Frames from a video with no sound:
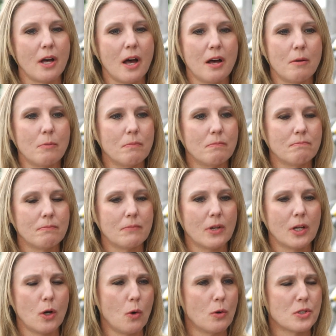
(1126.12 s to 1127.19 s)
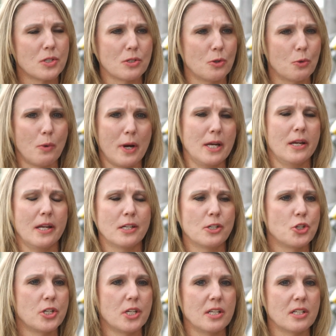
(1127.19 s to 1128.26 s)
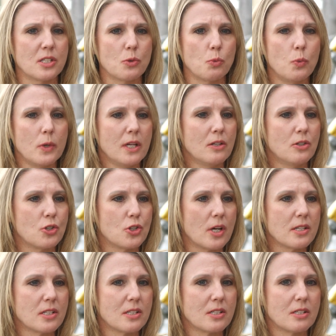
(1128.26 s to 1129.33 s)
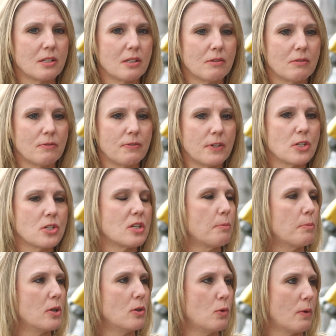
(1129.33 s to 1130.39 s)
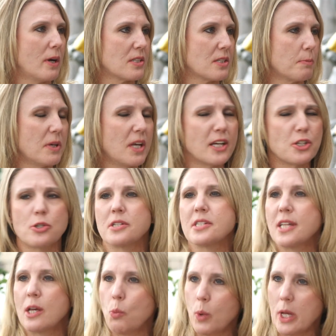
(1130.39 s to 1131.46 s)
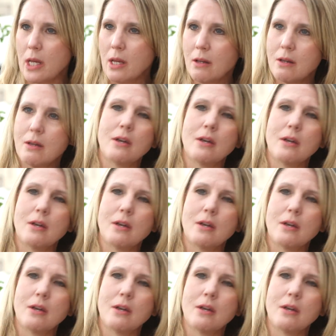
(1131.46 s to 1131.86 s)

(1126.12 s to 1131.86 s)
um, goes great in cheese. We just finished up a new recipe. I shouldn't say we.